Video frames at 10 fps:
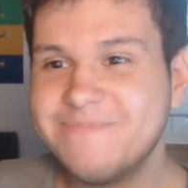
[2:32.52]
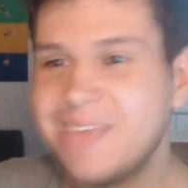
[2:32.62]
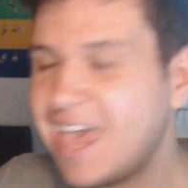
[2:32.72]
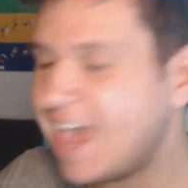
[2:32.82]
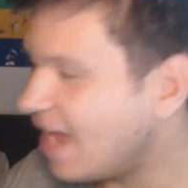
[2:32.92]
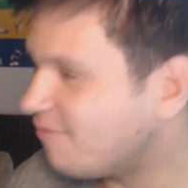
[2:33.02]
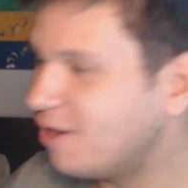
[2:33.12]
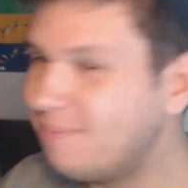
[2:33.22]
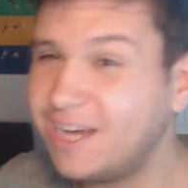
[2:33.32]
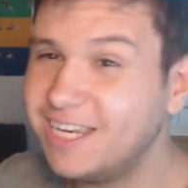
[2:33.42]

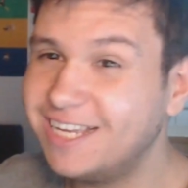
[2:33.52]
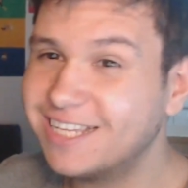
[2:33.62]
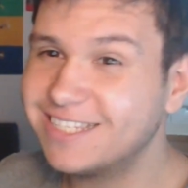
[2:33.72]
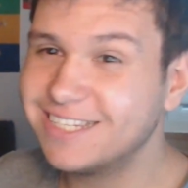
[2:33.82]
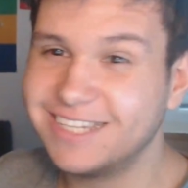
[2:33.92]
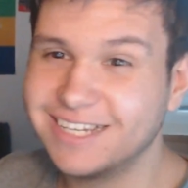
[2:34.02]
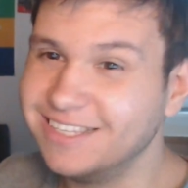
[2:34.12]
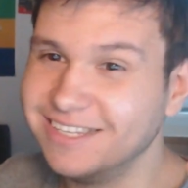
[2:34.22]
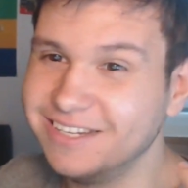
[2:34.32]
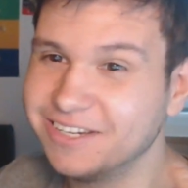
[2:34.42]
Everybody gets the second
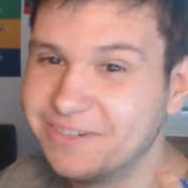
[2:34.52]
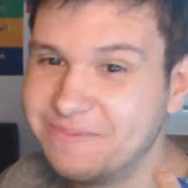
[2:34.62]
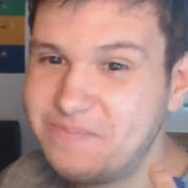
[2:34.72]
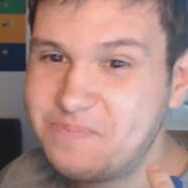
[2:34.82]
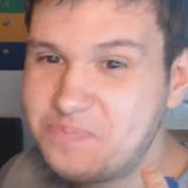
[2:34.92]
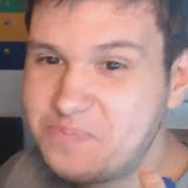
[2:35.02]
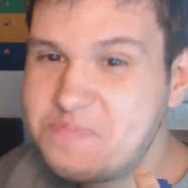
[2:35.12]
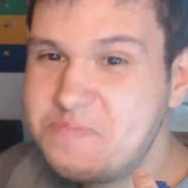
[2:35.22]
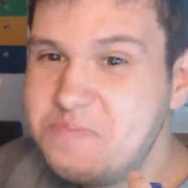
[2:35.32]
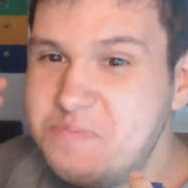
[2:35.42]
edition.
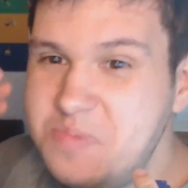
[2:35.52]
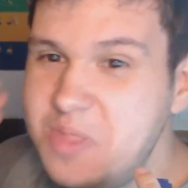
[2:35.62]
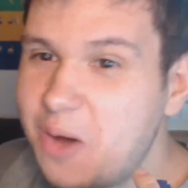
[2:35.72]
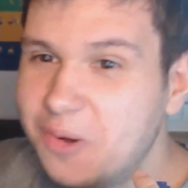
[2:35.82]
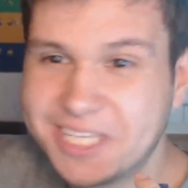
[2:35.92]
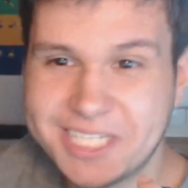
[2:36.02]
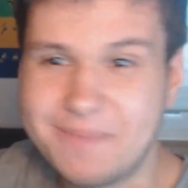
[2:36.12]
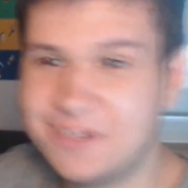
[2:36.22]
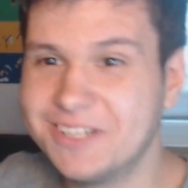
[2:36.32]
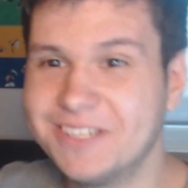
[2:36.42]
No
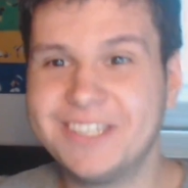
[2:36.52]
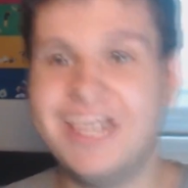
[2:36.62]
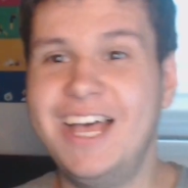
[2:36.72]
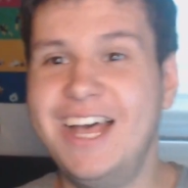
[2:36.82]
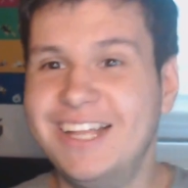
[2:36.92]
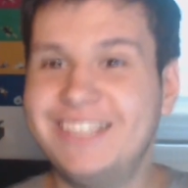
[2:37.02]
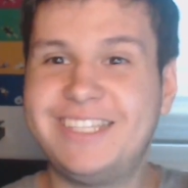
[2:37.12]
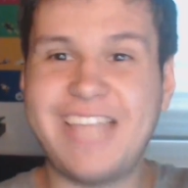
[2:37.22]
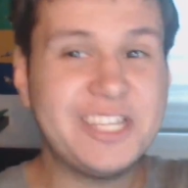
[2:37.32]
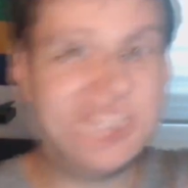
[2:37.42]
exceptions.
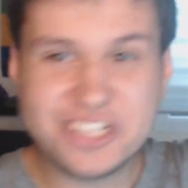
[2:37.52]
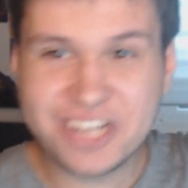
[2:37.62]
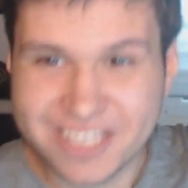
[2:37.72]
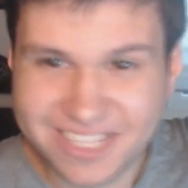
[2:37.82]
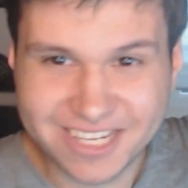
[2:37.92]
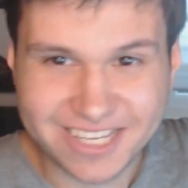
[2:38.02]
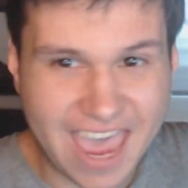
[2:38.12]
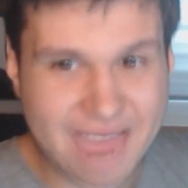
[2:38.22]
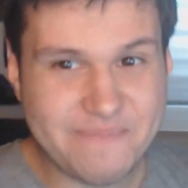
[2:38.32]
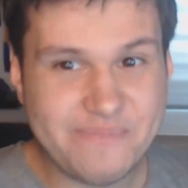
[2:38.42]
That's just the
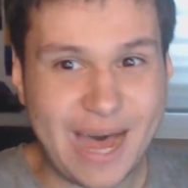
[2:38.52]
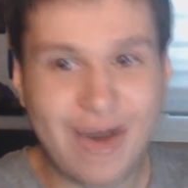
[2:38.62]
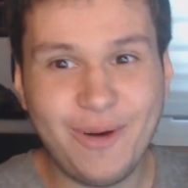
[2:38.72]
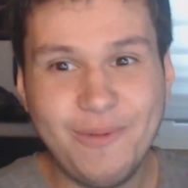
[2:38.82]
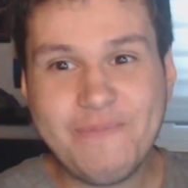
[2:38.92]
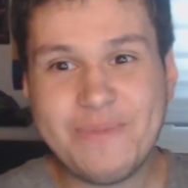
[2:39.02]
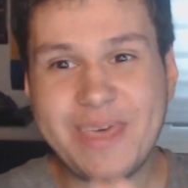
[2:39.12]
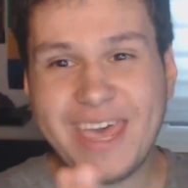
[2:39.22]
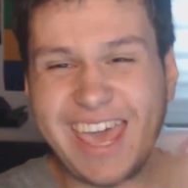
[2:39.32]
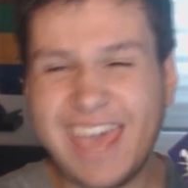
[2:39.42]
game now.
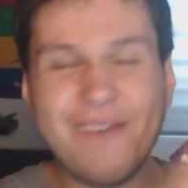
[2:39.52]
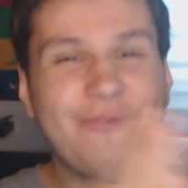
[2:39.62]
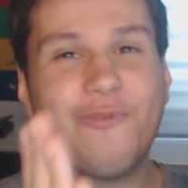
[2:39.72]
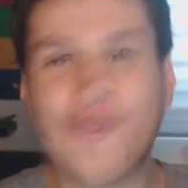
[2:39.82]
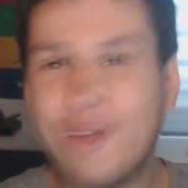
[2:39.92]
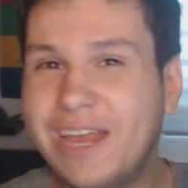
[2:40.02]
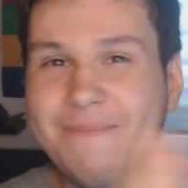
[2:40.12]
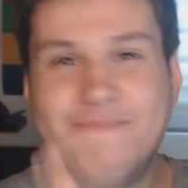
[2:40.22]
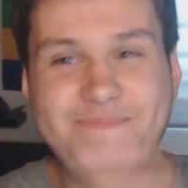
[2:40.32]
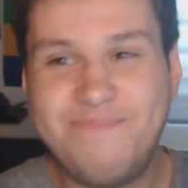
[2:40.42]

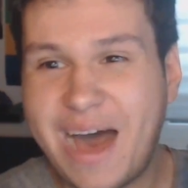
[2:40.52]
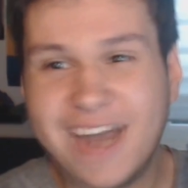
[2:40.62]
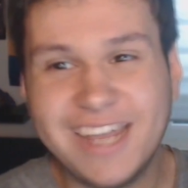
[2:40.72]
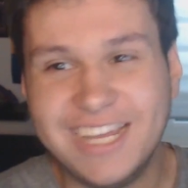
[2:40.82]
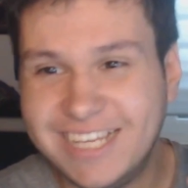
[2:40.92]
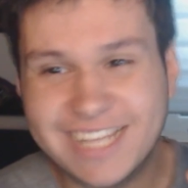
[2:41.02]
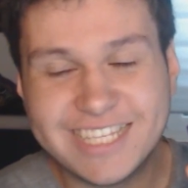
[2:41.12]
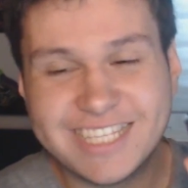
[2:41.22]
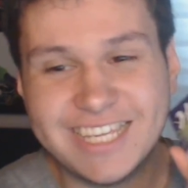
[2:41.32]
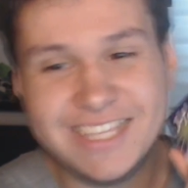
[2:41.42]
Everybody gets
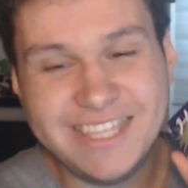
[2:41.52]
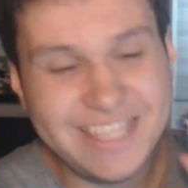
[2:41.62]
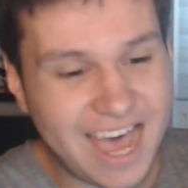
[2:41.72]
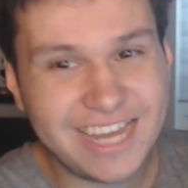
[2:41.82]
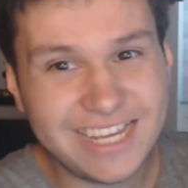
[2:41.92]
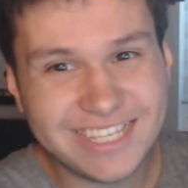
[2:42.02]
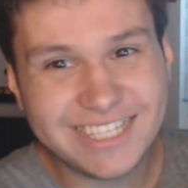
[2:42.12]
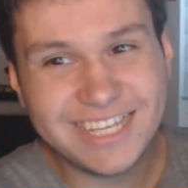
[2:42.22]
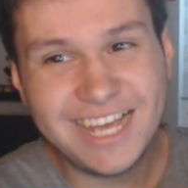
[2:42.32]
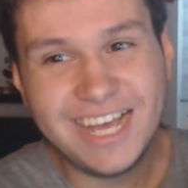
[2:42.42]
the
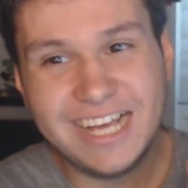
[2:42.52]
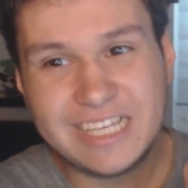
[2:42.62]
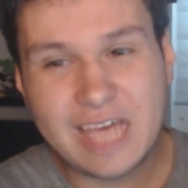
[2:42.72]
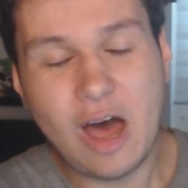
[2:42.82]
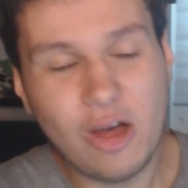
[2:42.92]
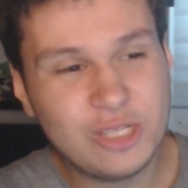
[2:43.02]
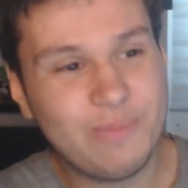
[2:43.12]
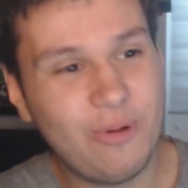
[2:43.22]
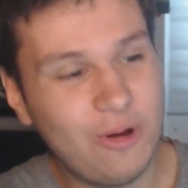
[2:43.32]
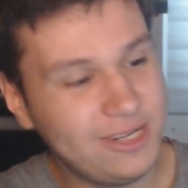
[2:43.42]
nice
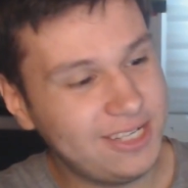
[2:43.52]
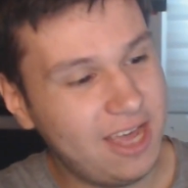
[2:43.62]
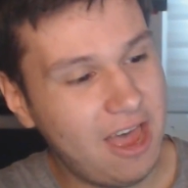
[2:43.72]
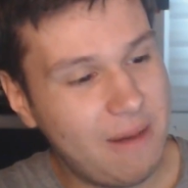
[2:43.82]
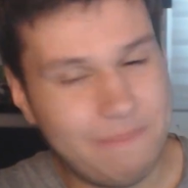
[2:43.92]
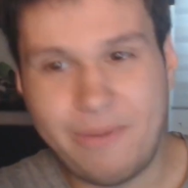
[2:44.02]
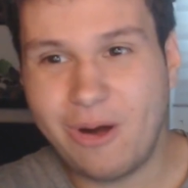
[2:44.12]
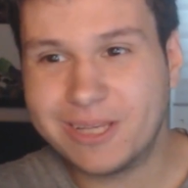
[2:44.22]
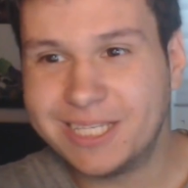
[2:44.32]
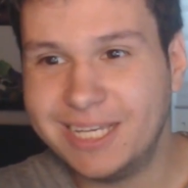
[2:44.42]
cardboard
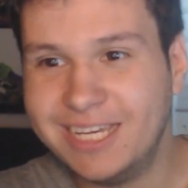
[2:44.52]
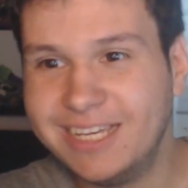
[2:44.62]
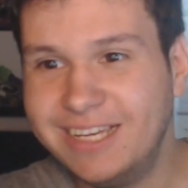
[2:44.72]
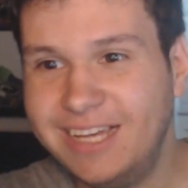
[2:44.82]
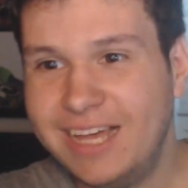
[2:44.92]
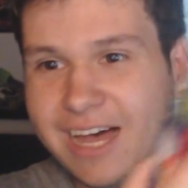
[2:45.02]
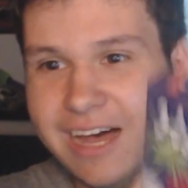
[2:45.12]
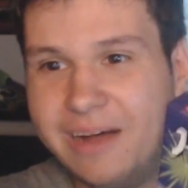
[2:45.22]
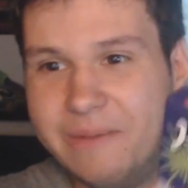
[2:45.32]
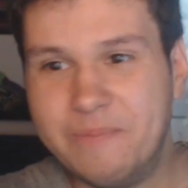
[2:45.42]
boxing
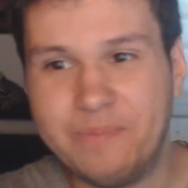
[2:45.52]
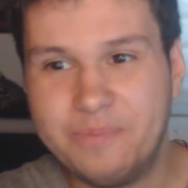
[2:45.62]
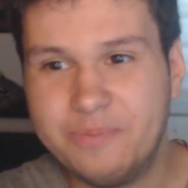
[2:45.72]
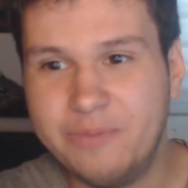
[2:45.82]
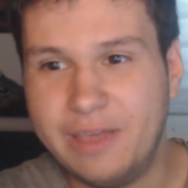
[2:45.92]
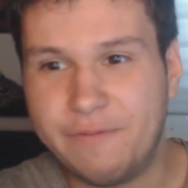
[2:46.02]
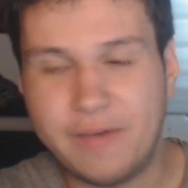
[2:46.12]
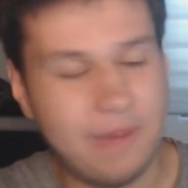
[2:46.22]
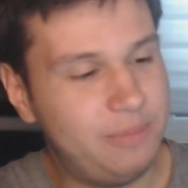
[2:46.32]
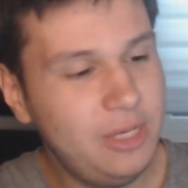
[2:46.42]
with
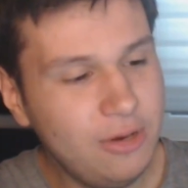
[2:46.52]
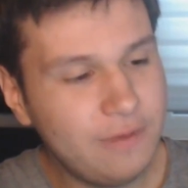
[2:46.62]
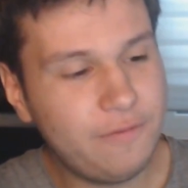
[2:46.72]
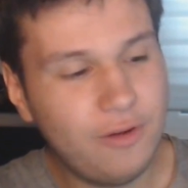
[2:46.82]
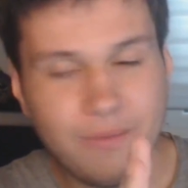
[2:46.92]
a beautiful,